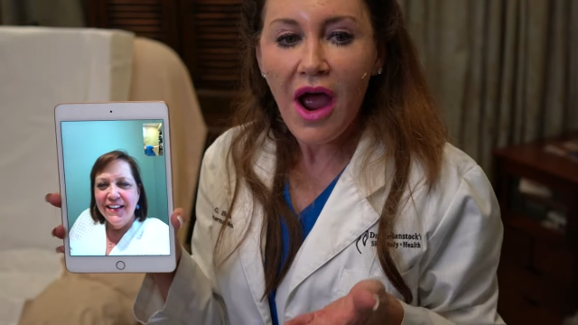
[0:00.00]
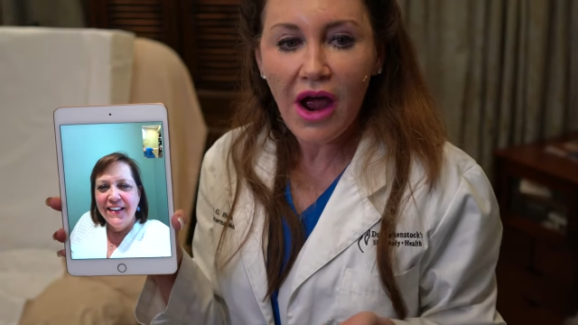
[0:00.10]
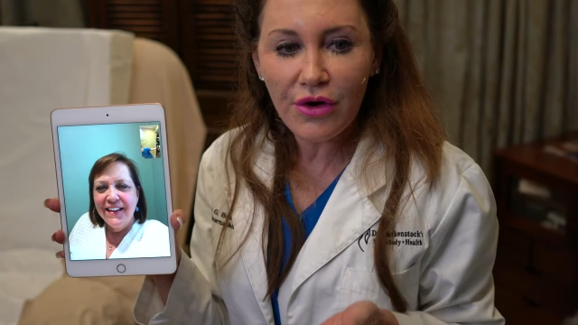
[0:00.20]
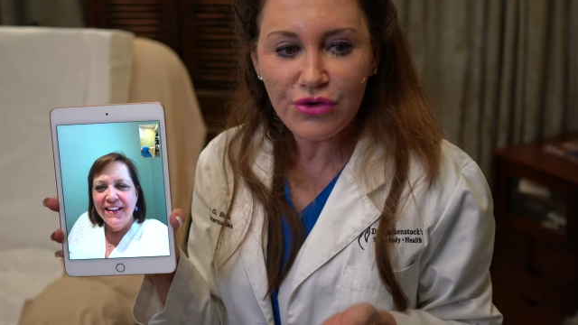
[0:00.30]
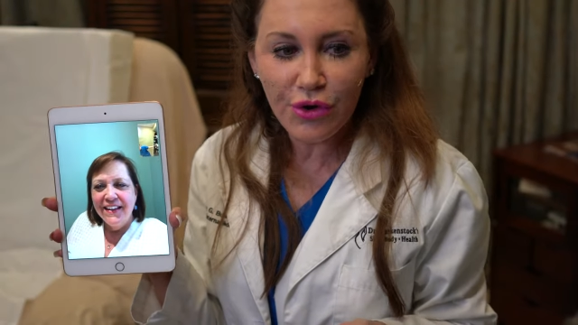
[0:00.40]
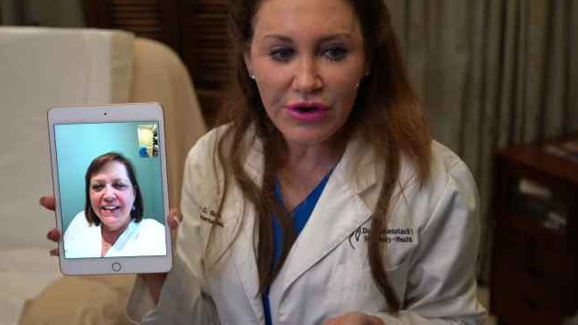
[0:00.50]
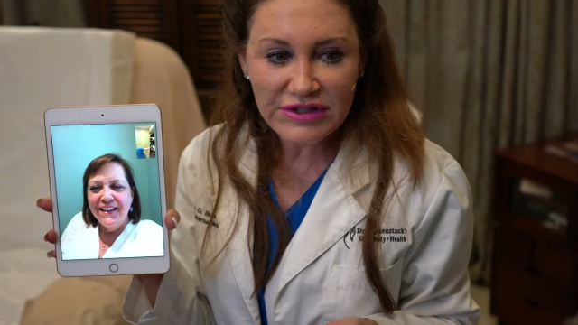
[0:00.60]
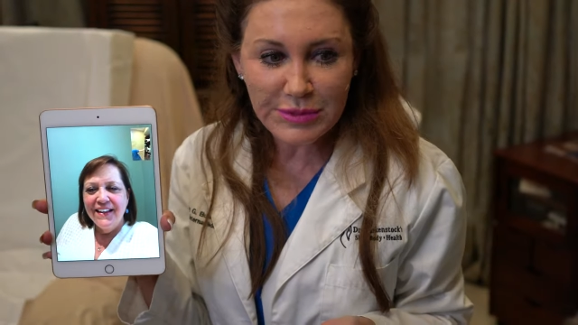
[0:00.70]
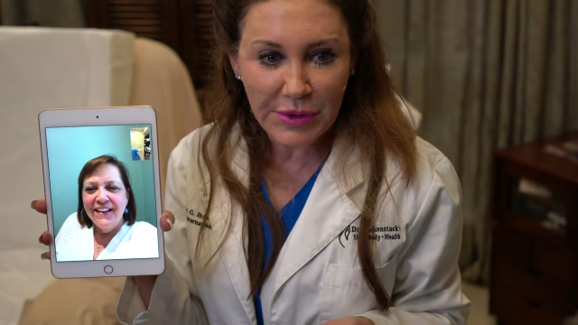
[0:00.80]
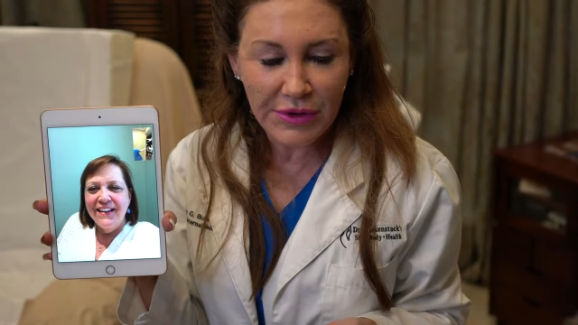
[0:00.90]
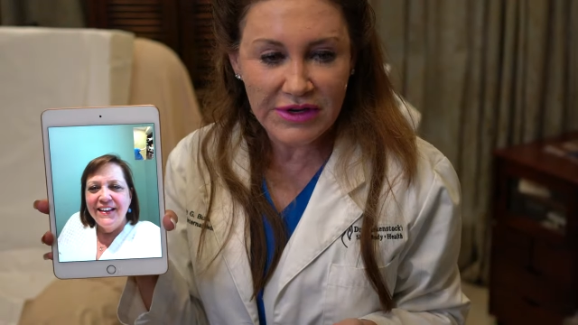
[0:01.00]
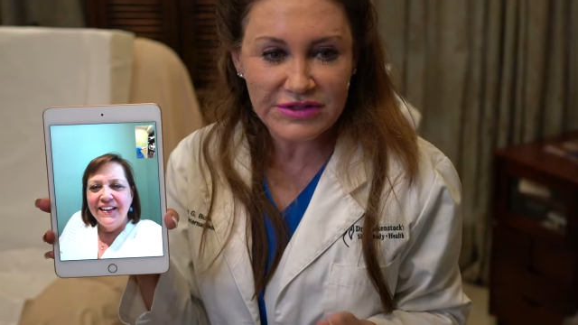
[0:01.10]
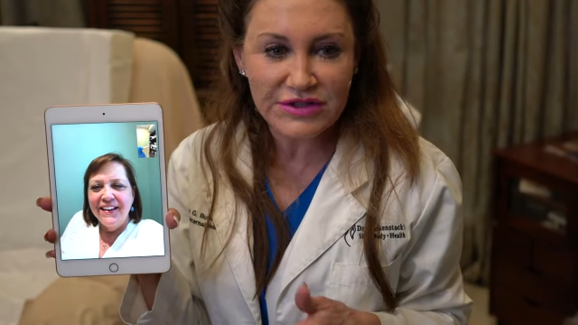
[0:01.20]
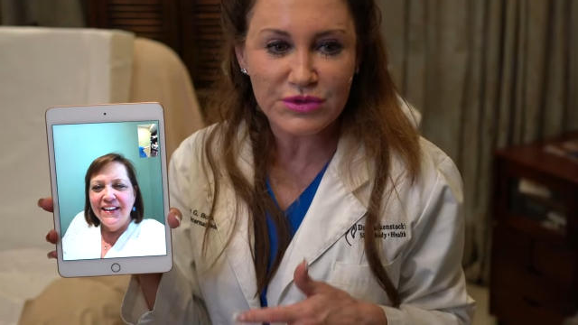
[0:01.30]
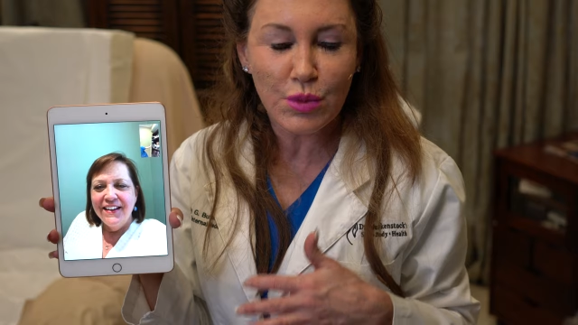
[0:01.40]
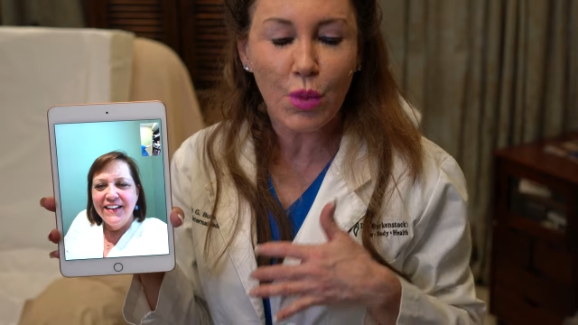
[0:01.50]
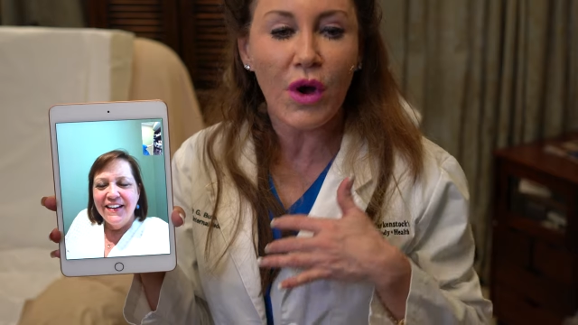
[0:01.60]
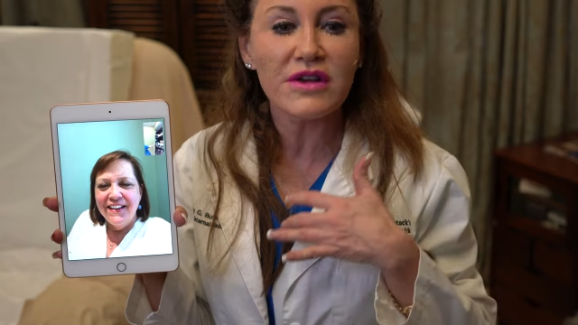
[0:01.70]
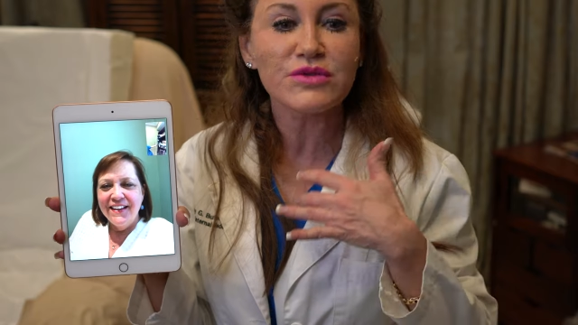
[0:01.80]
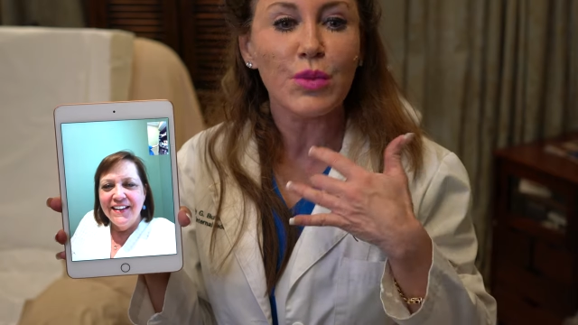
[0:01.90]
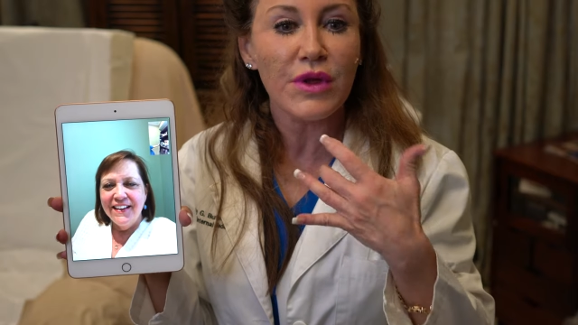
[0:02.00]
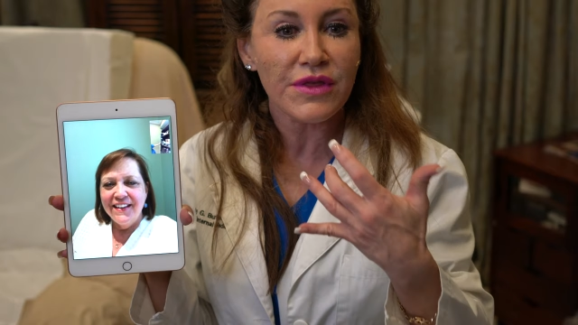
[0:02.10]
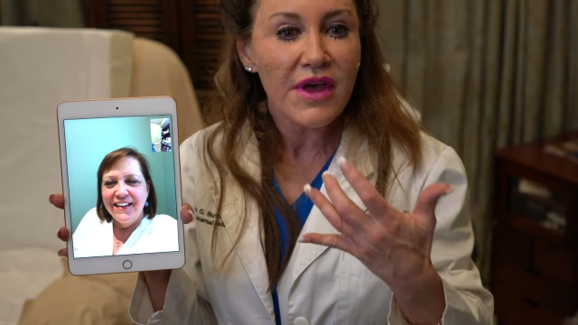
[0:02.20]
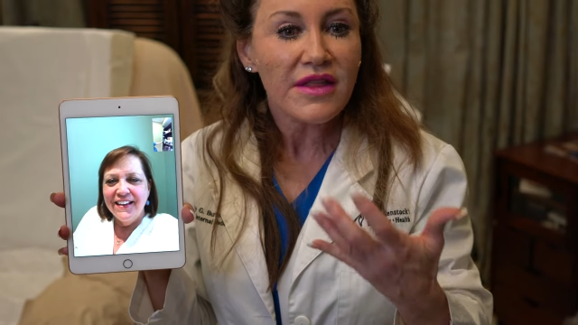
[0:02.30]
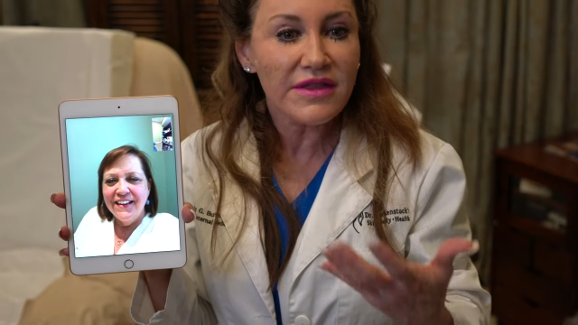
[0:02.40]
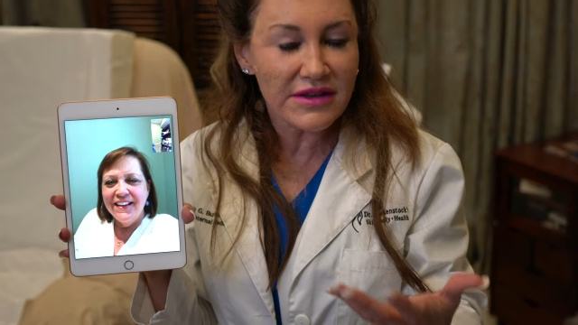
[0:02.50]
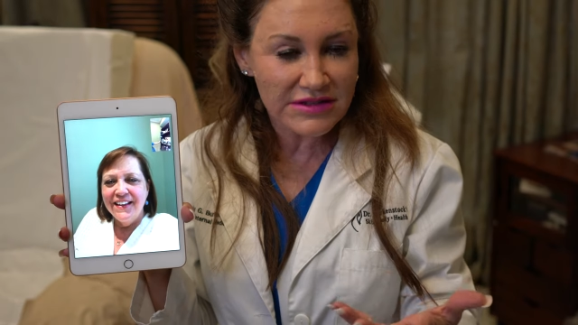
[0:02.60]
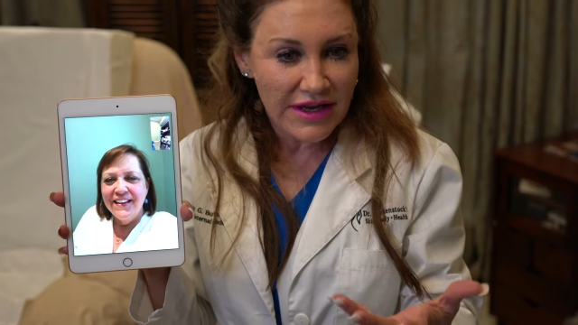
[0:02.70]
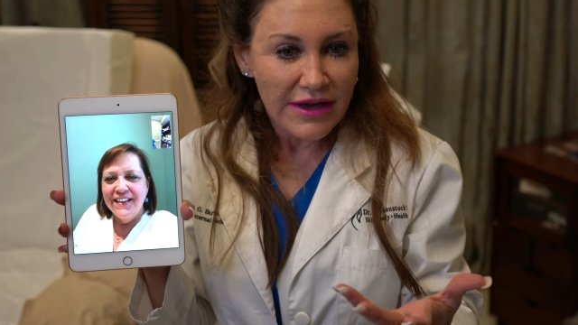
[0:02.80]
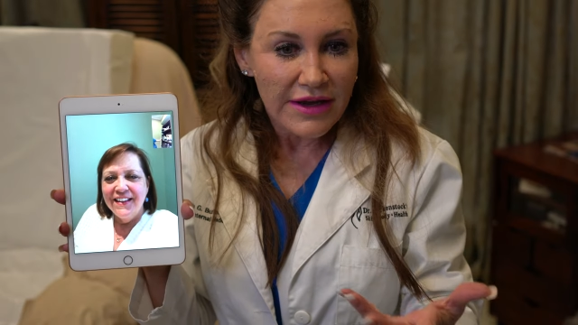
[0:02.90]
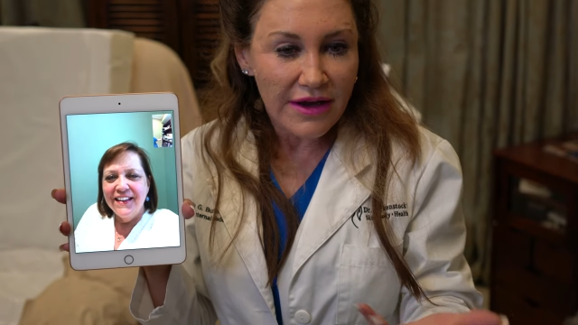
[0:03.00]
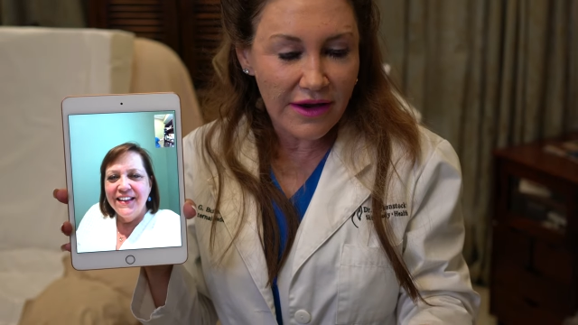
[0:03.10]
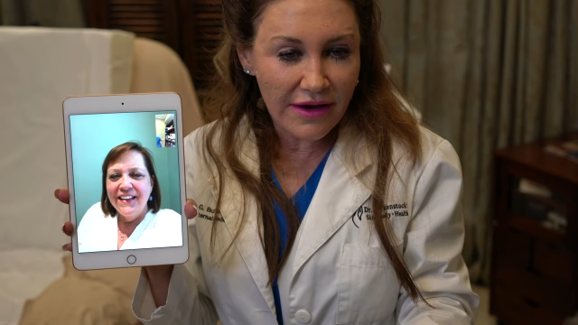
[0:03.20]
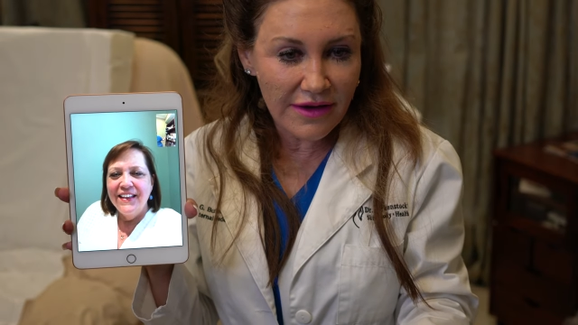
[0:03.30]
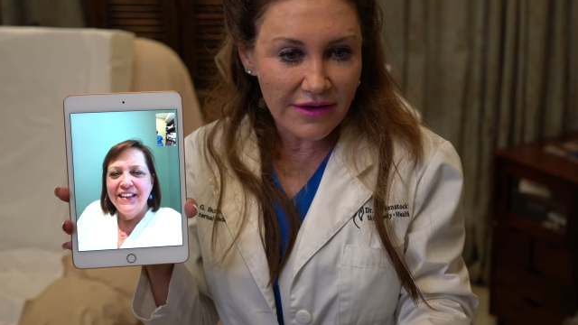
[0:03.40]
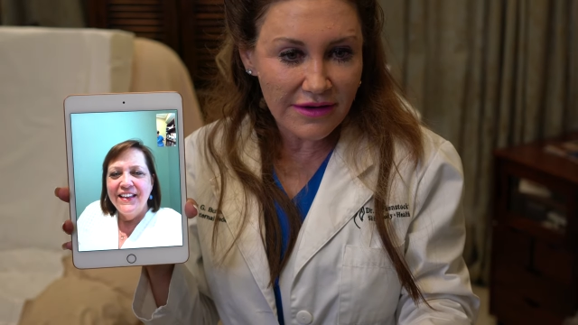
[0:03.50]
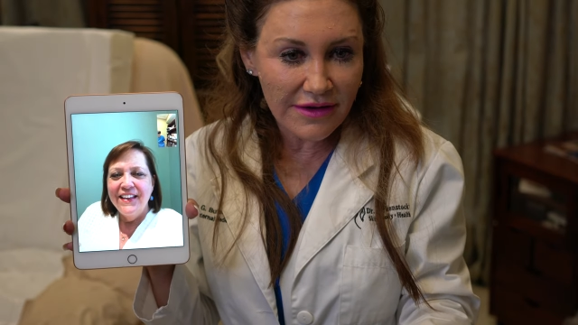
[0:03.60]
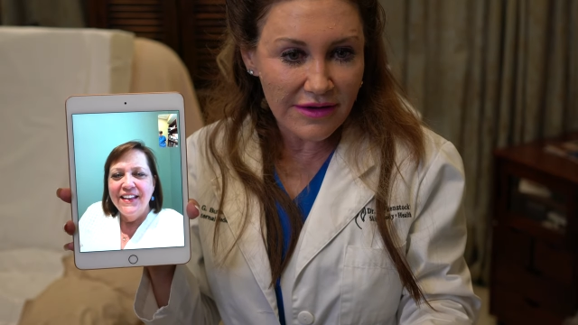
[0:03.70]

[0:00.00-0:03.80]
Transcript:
Speaker 1: how your experiences was with this uh,